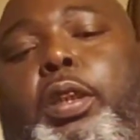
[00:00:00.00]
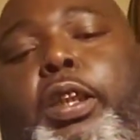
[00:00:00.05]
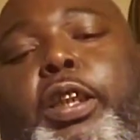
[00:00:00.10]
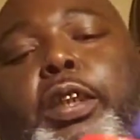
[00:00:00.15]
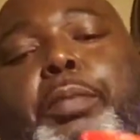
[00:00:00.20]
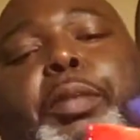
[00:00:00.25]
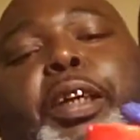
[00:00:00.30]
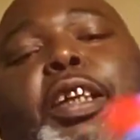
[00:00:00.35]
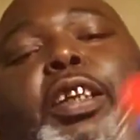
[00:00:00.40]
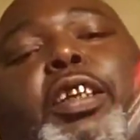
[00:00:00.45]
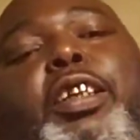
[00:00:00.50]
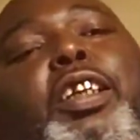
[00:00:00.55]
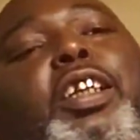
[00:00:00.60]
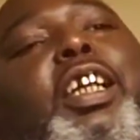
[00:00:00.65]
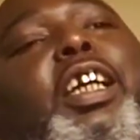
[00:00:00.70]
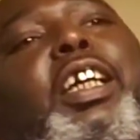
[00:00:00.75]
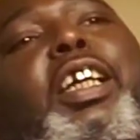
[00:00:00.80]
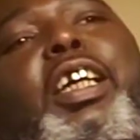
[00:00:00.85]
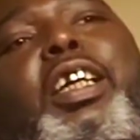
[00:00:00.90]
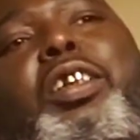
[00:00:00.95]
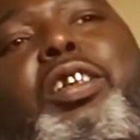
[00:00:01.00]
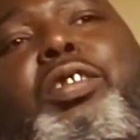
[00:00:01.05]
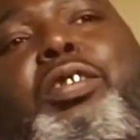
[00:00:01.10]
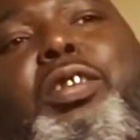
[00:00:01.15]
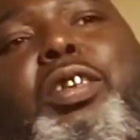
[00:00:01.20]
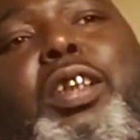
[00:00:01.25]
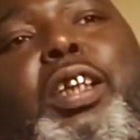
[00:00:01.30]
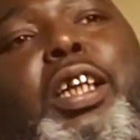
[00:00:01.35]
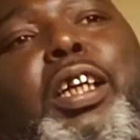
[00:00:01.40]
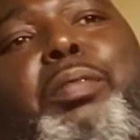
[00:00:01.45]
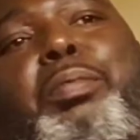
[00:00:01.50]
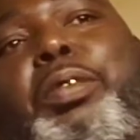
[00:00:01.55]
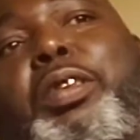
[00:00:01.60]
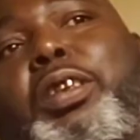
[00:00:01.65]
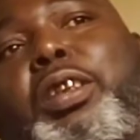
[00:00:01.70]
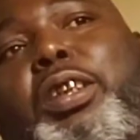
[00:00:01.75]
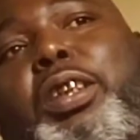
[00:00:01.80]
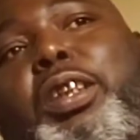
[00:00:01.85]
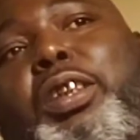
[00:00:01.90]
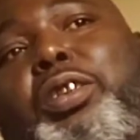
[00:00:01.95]
It may look like I used a lot, but
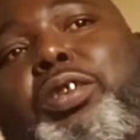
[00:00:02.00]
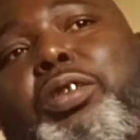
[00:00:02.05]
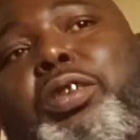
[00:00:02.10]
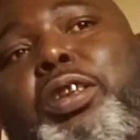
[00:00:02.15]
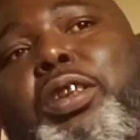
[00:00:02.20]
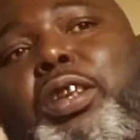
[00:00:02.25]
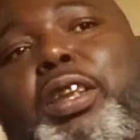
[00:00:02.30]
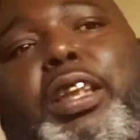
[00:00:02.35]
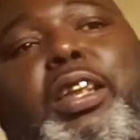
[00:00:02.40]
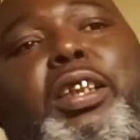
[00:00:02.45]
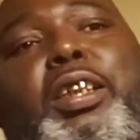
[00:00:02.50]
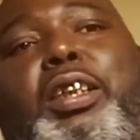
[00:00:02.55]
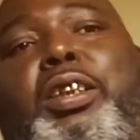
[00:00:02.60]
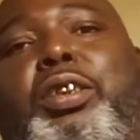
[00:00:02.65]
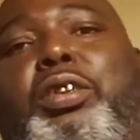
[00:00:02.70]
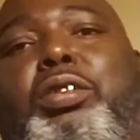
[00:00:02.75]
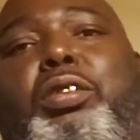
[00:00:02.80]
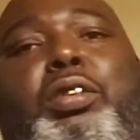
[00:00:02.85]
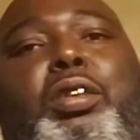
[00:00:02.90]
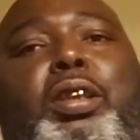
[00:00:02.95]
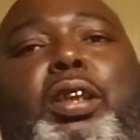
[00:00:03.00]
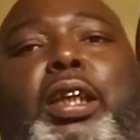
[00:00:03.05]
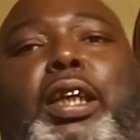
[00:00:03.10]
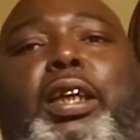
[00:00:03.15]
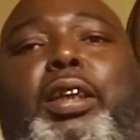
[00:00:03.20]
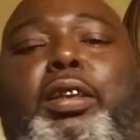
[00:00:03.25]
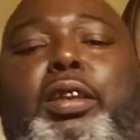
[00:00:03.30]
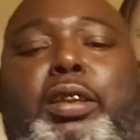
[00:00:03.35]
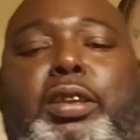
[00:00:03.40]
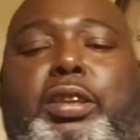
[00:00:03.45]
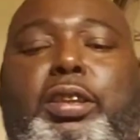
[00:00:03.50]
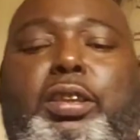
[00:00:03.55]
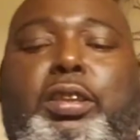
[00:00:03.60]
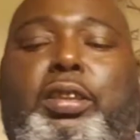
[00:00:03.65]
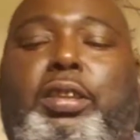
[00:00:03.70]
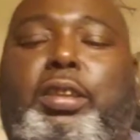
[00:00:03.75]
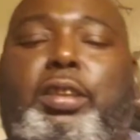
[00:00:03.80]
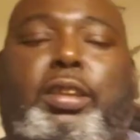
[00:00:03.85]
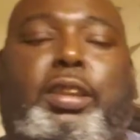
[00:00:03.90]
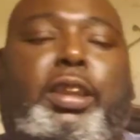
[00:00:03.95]
see, as you see, I didn't use a lot. It just
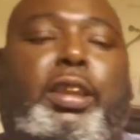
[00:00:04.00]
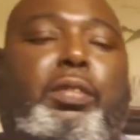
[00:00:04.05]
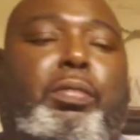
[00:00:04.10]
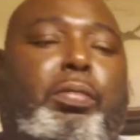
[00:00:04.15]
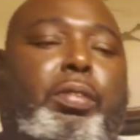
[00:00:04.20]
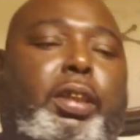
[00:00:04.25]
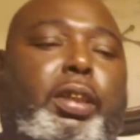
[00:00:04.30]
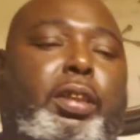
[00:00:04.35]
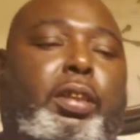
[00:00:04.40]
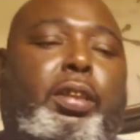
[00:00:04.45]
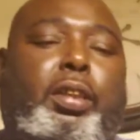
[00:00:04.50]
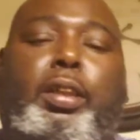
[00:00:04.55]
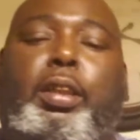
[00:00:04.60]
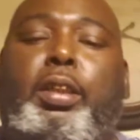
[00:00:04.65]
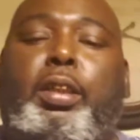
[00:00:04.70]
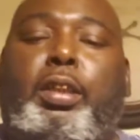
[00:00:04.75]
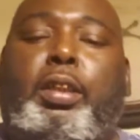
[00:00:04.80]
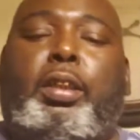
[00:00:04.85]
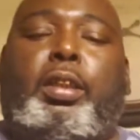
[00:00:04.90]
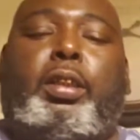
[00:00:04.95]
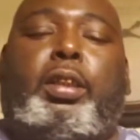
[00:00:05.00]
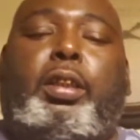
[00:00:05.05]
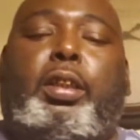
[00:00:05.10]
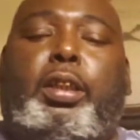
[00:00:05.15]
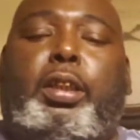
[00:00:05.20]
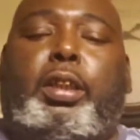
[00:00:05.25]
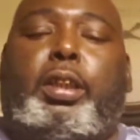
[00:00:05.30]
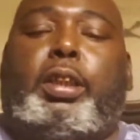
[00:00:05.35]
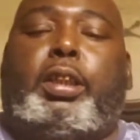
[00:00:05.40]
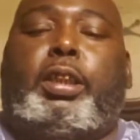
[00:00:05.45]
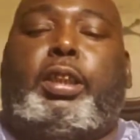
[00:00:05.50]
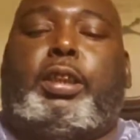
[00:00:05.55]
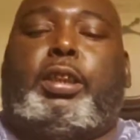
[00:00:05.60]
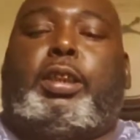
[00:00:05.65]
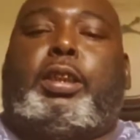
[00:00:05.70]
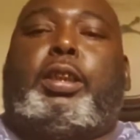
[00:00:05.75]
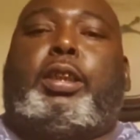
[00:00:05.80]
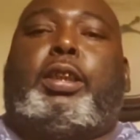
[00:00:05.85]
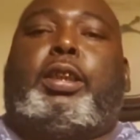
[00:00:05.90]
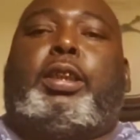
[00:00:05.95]
looked that way, and
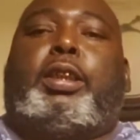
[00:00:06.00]
it's